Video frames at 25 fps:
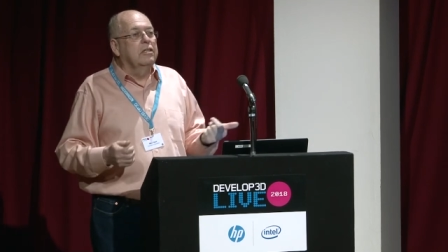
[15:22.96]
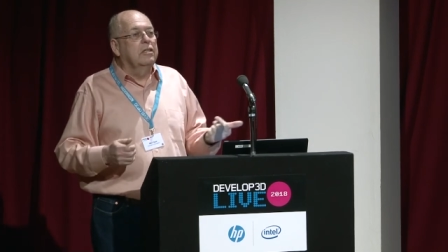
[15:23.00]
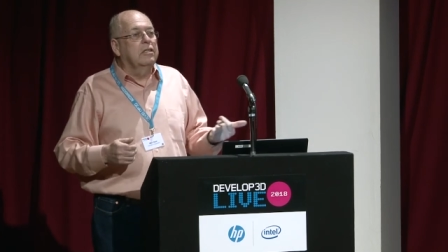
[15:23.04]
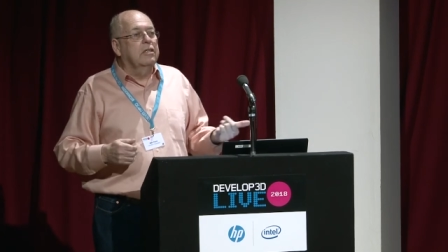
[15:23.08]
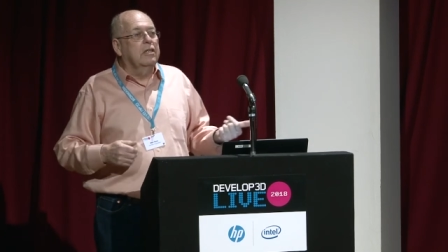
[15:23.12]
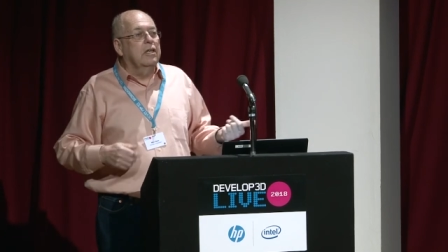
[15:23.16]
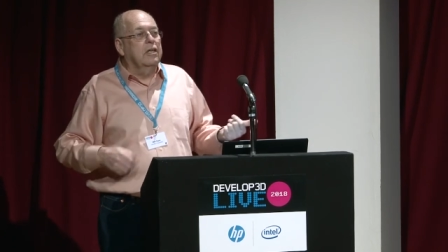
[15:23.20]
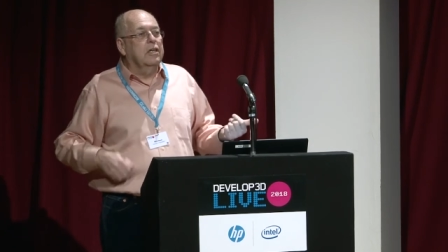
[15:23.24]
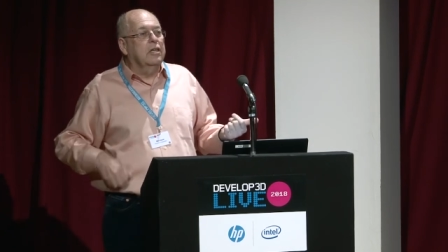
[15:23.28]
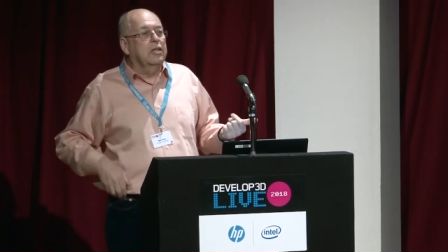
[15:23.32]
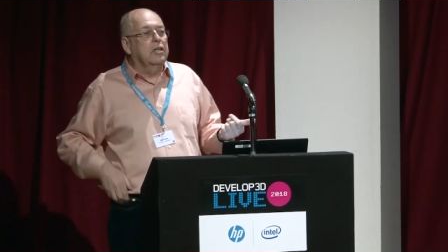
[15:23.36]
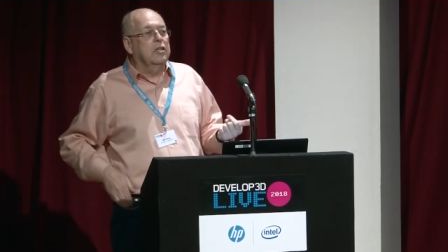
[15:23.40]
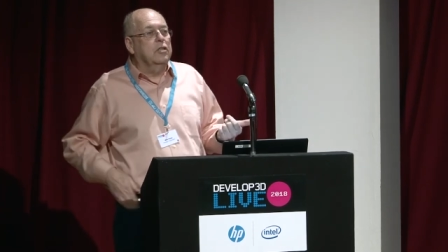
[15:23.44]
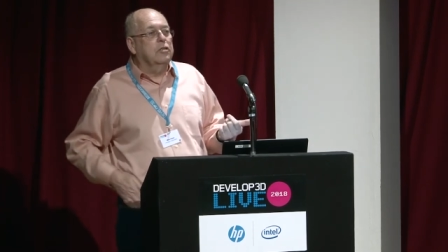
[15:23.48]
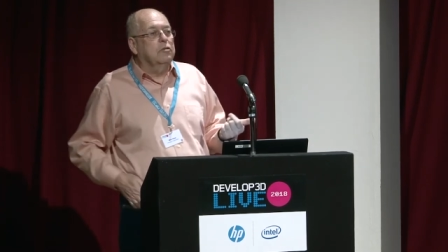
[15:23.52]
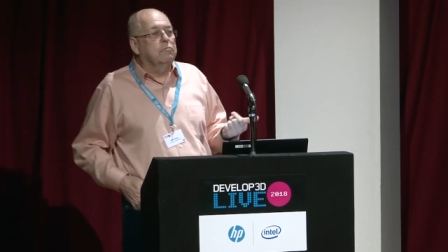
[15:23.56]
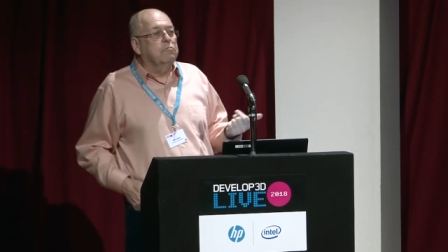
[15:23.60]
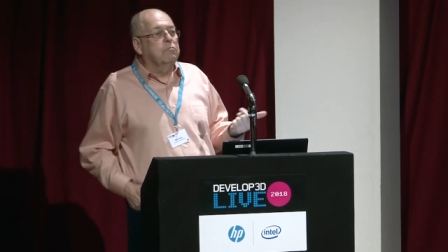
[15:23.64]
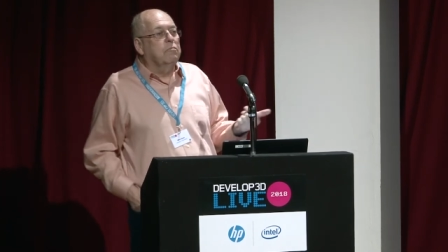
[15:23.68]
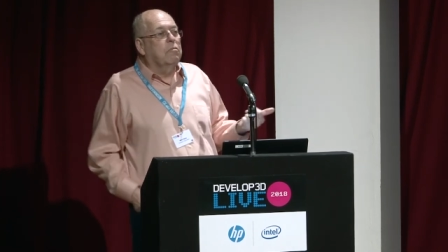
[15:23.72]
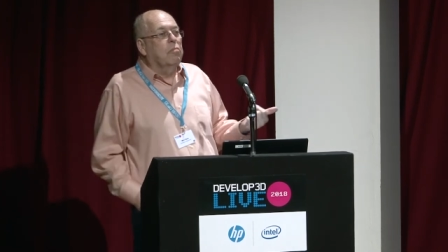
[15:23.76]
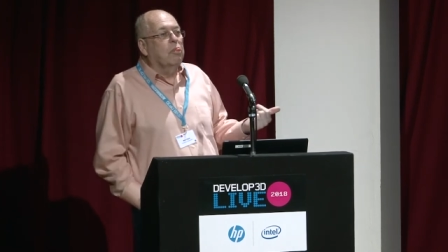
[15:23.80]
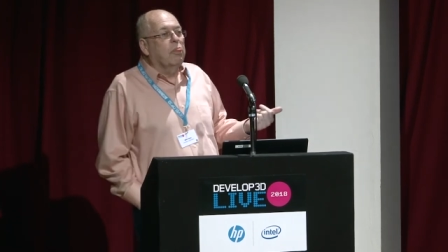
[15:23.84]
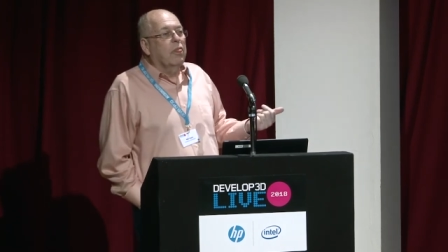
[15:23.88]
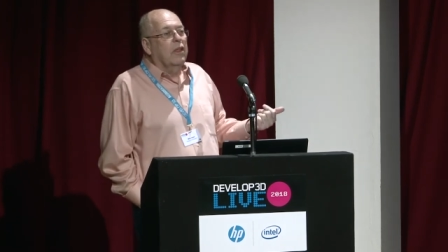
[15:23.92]

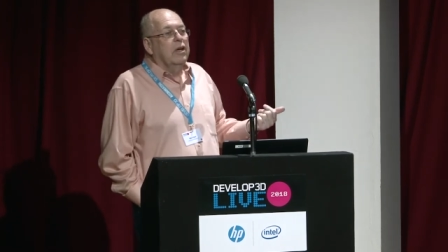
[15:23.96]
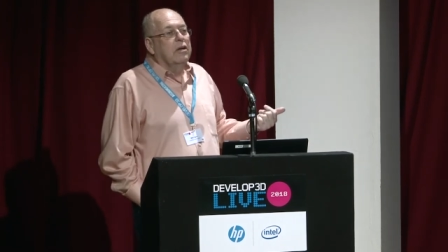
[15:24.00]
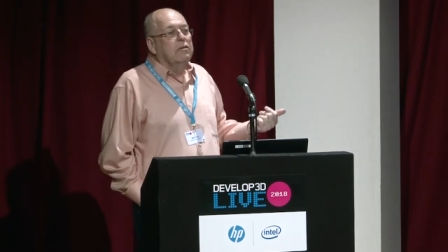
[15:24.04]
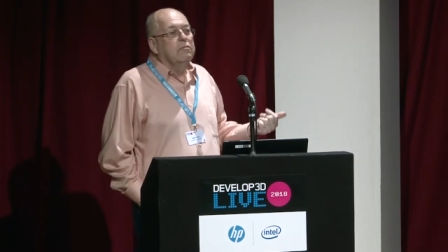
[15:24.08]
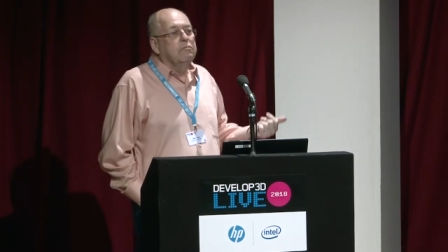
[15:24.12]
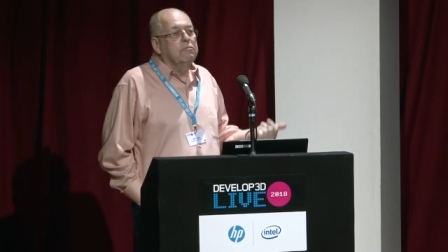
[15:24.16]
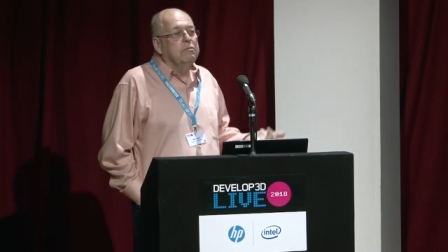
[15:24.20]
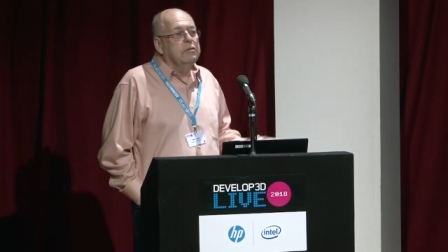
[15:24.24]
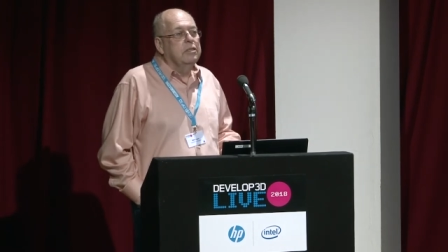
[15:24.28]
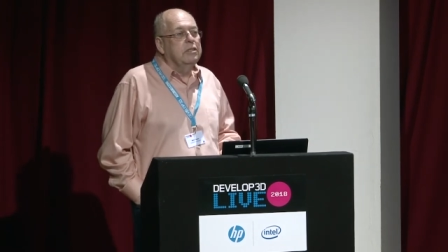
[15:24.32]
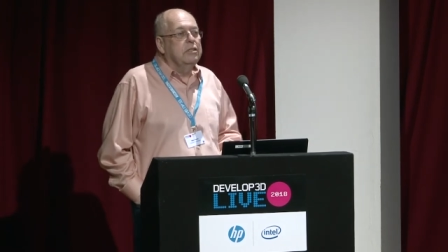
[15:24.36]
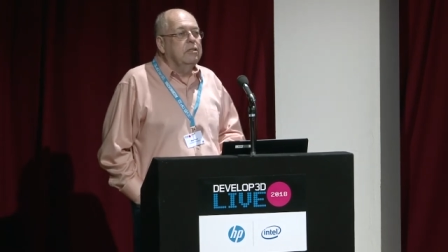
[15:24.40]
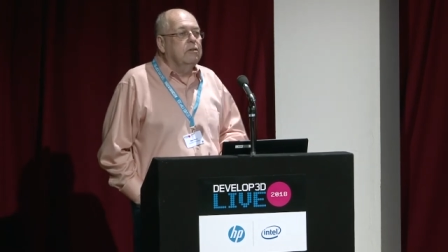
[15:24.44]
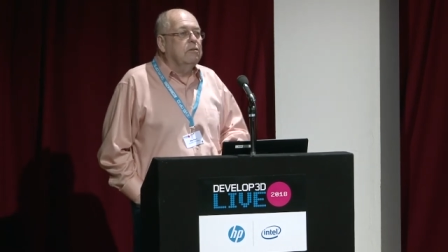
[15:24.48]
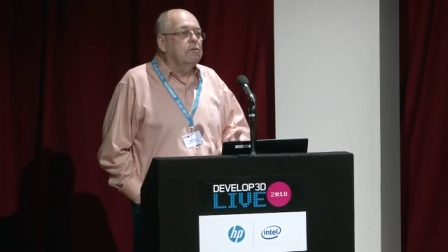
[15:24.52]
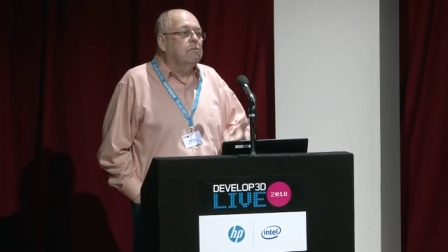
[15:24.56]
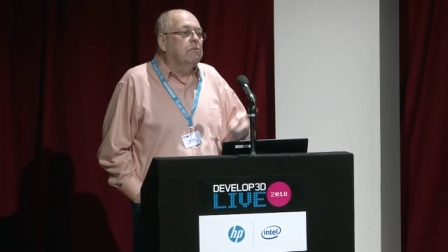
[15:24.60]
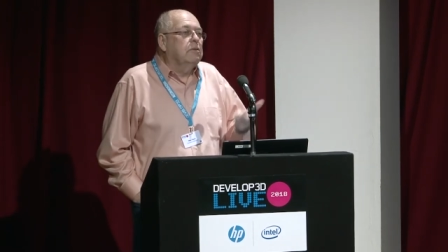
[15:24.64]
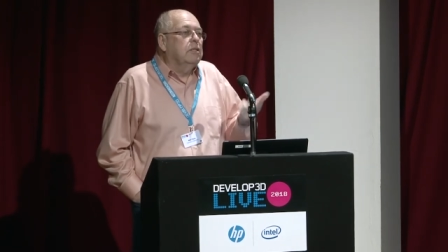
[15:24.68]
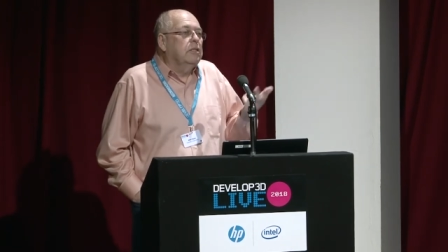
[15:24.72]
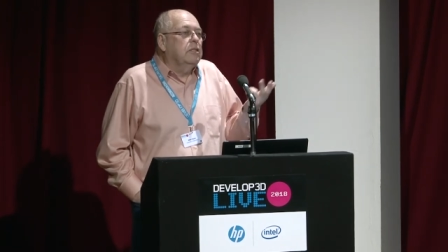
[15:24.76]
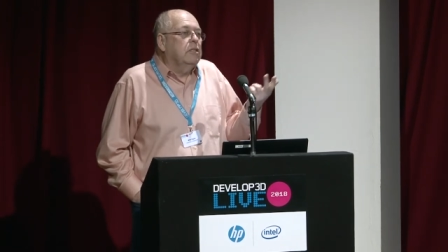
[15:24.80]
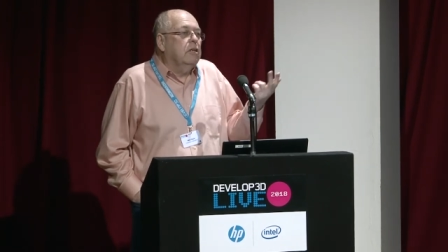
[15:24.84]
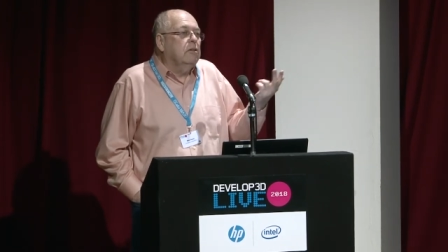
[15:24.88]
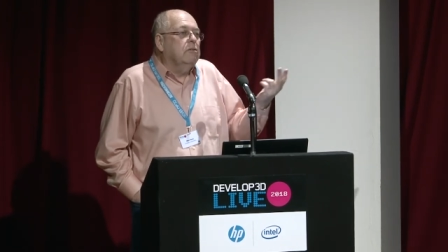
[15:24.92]
We
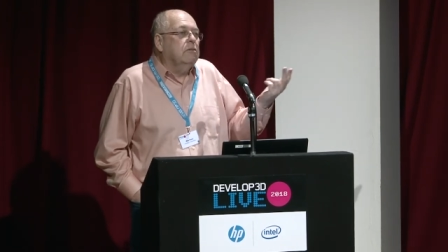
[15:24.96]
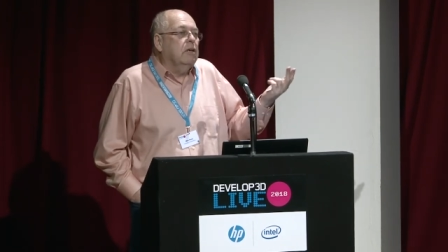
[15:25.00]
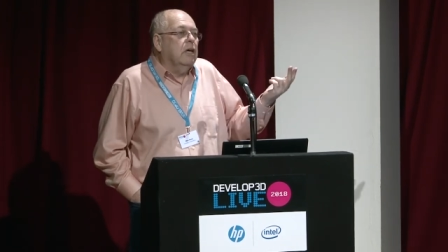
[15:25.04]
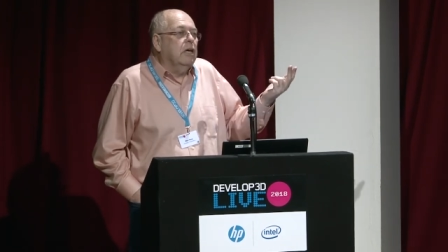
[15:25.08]
know